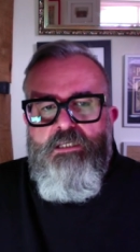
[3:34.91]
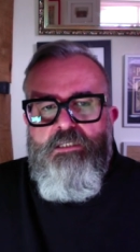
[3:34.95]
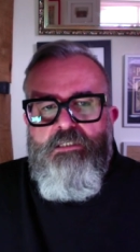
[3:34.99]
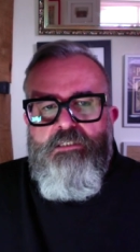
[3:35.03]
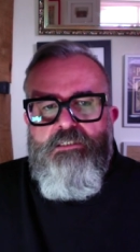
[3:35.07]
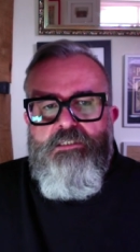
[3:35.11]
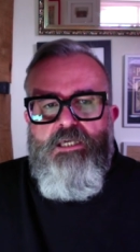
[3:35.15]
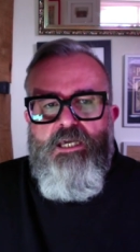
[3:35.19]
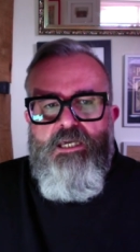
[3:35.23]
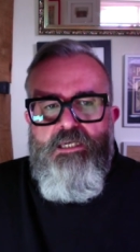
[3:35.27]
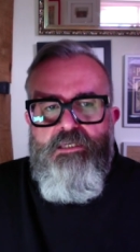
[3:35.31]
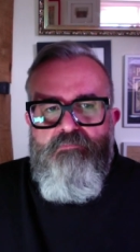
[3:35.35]

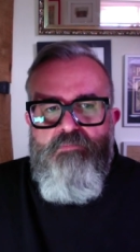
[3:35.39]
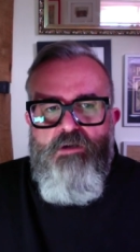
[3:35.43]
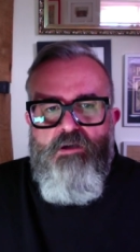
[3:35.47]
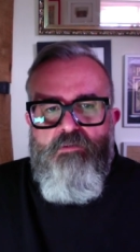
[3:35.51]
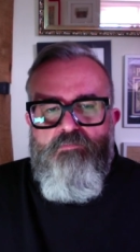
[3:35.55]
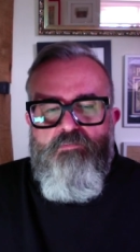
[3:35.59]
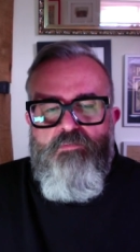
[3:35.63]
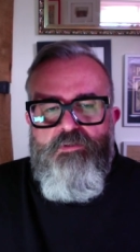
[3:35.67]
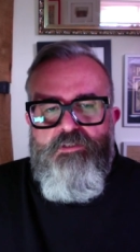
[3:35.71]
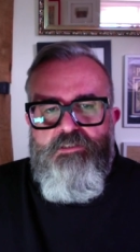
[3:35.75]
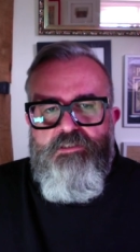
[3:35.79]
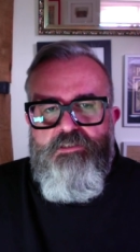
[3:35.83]
came up
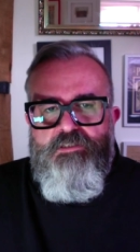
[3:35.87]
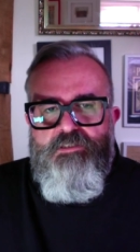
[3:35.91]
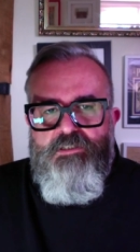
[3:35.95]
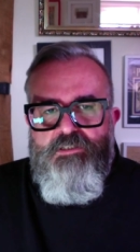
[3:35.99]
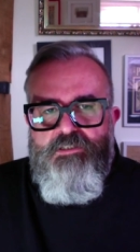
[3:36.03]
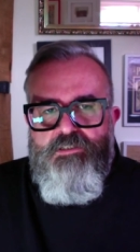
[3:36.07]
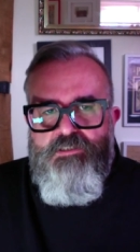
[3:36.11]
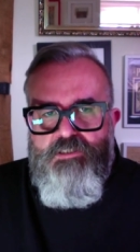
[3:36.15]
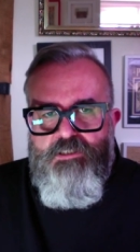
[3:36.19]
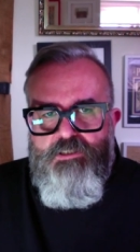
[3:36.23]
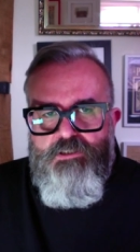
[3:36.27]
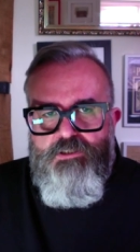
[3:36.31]
with the
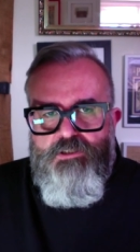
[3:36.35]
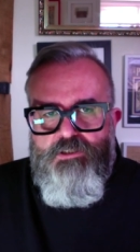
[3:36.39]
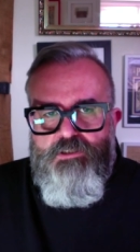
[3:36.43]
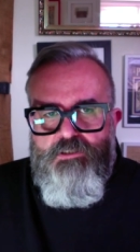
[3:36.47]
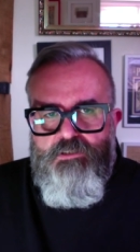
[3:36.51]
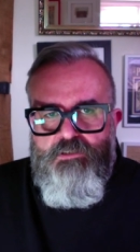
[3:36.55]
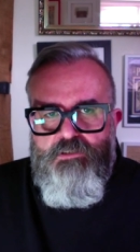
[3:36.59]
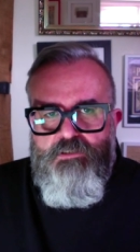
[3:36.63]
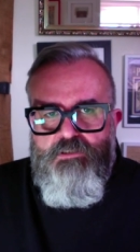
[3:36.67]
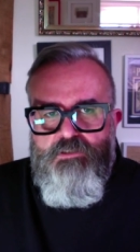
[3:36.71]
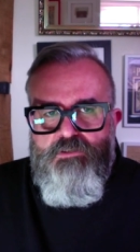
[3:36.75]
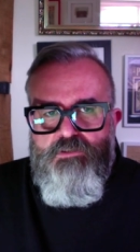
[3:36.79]
decision
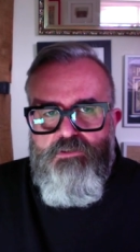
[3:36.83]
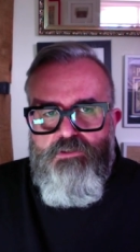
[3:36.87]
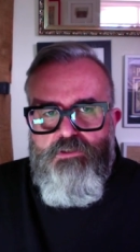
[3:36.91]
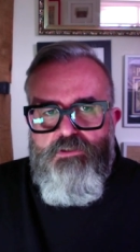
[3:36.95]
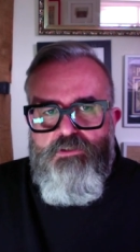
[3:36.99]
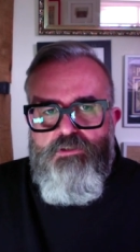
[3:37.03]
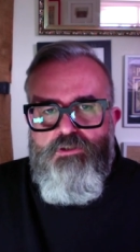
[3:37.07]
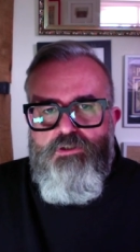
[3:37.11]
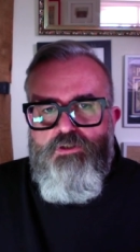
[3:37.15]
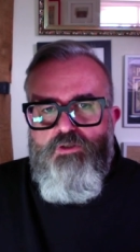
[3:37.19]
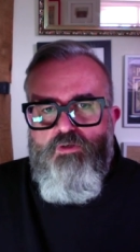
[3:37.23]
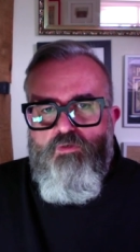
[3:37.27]
to
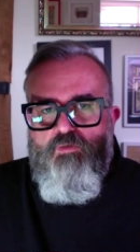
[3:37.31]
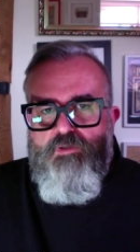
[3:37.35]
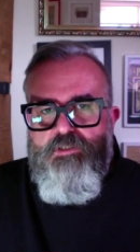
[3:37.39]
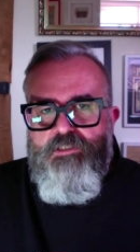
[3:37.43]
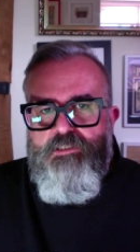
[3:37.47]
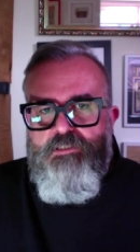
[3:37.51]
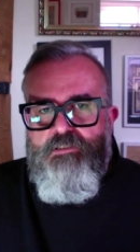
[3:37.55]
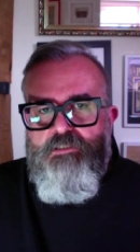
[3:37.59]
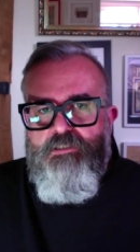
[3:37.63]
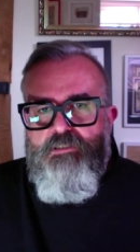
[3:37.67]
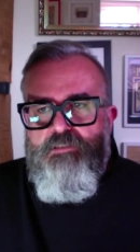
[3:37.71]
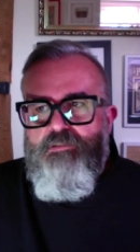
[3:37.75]

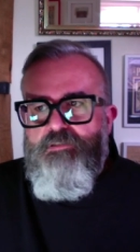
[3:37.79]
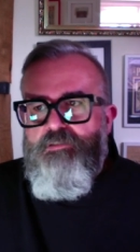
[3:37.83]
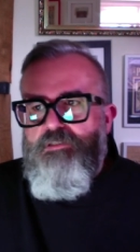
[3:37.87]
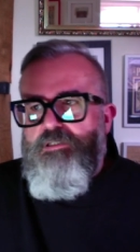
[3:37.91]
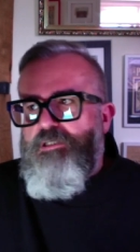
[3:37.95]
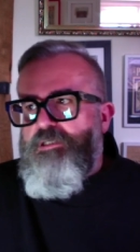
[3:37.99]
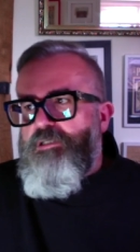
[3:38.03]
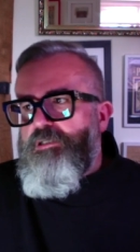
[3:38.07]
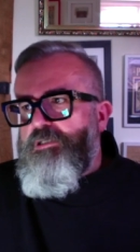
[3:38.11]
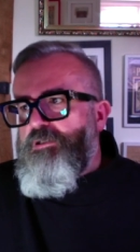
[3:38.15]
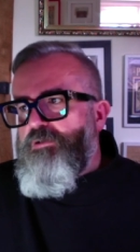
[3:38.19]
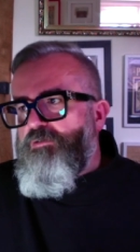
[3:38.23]
join
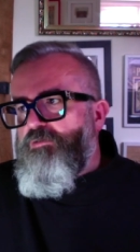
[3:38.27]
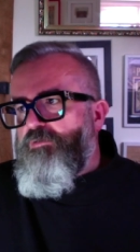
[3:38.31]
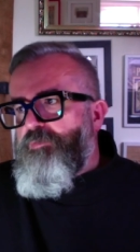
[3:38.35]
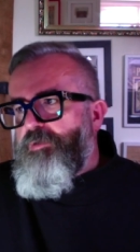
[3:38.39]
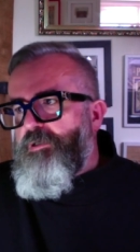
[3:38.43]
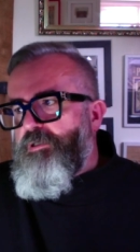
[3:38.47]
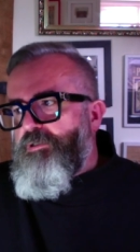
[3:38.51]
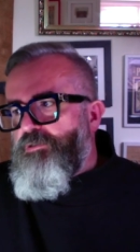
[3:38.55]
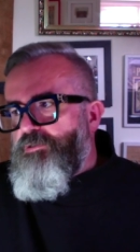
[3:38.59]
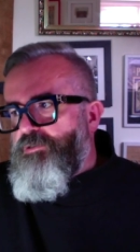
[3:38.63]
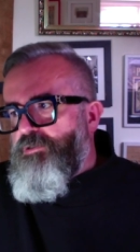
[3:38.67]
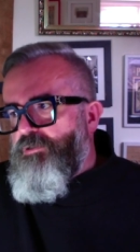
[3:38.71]
the
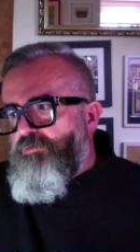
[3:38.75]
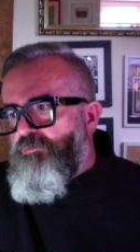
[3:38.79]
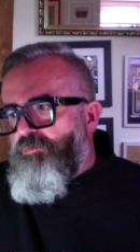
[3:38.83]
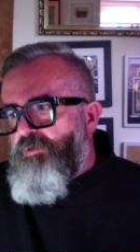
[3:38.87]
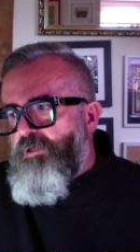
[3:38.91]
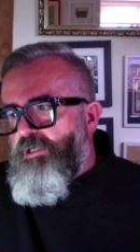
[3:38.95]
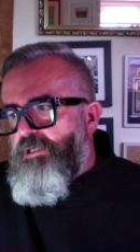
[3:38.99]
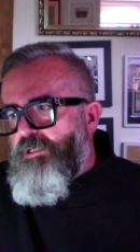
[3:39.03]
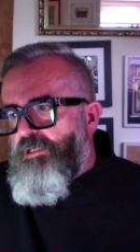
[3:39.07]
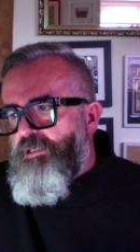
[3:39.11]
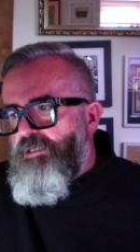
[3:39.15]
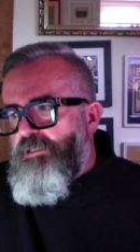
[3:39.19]
European Super
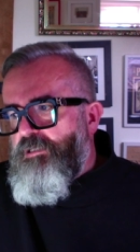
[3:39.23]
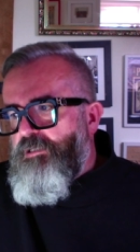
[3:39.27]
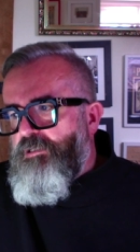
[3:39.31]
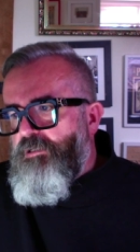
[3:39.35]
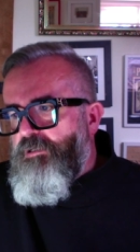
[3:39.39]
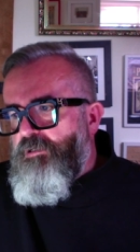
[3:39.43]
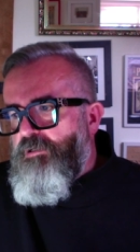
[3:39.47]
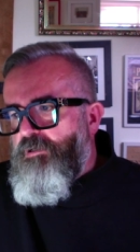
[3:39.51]
League